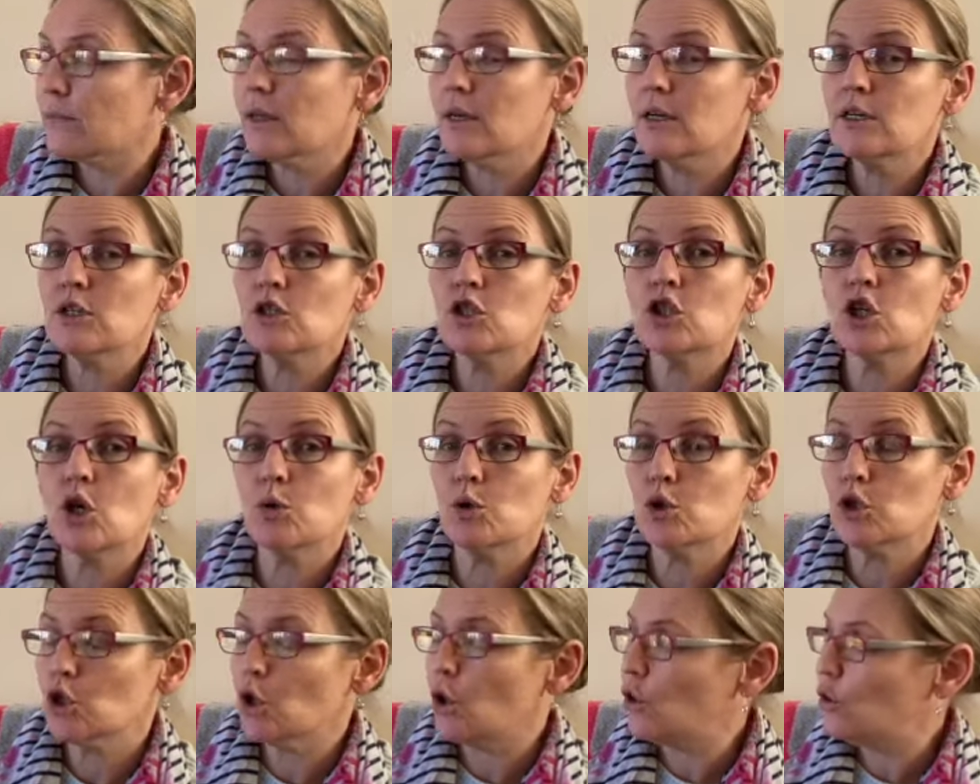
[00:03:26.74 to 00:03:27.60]
So
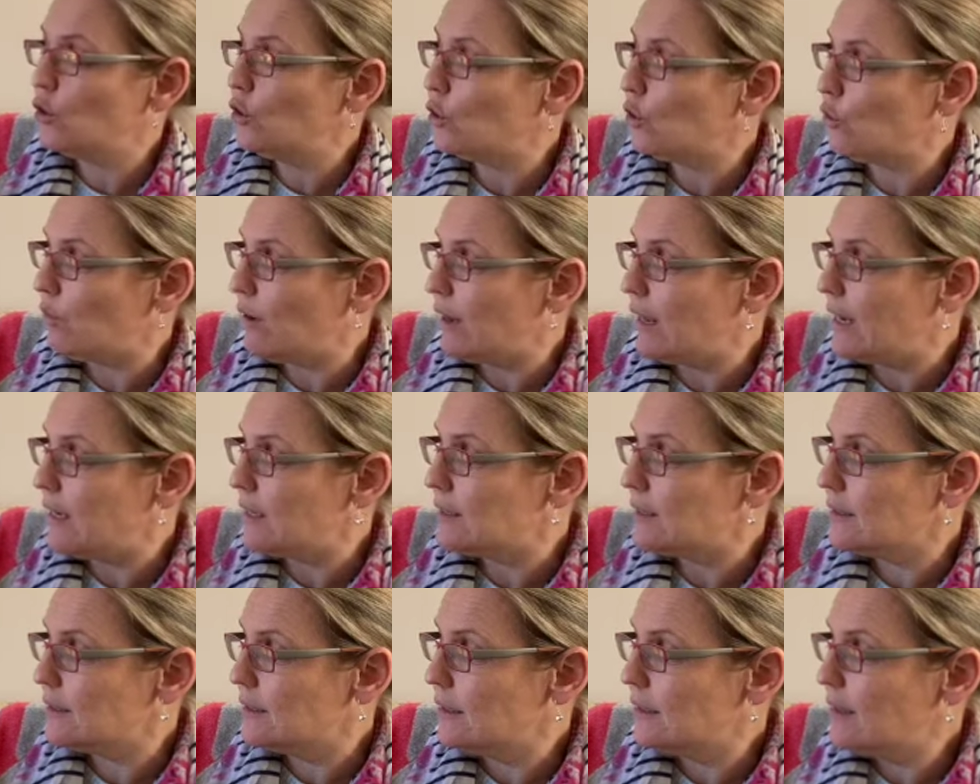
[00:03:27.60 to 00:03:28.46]
John
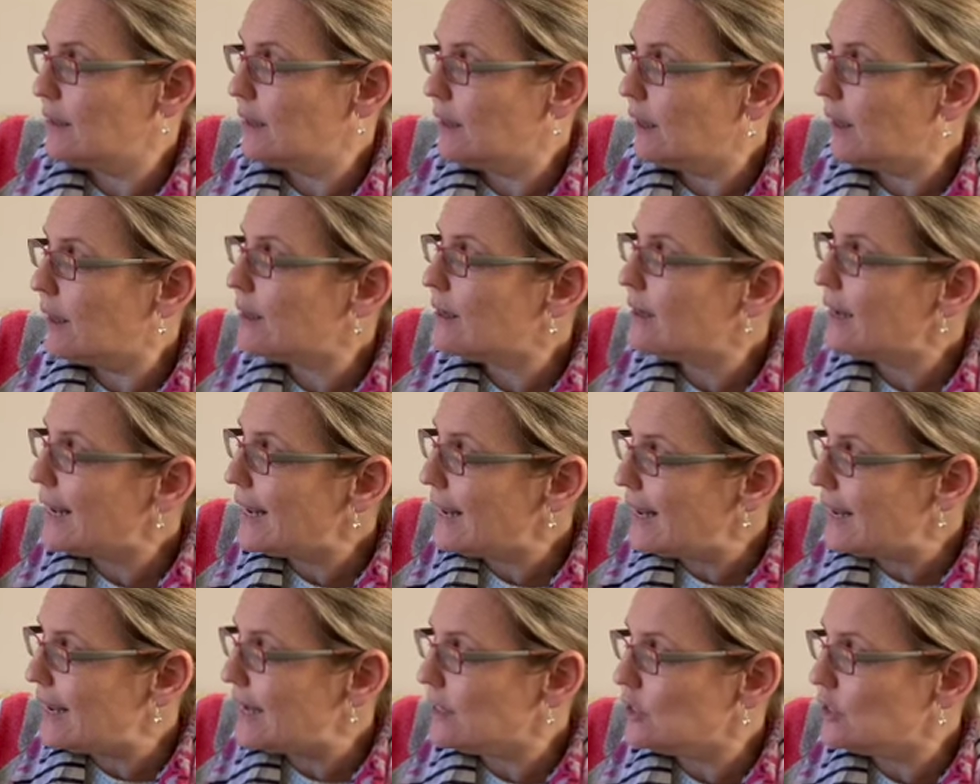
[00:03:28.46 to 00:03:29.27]
agreed. And he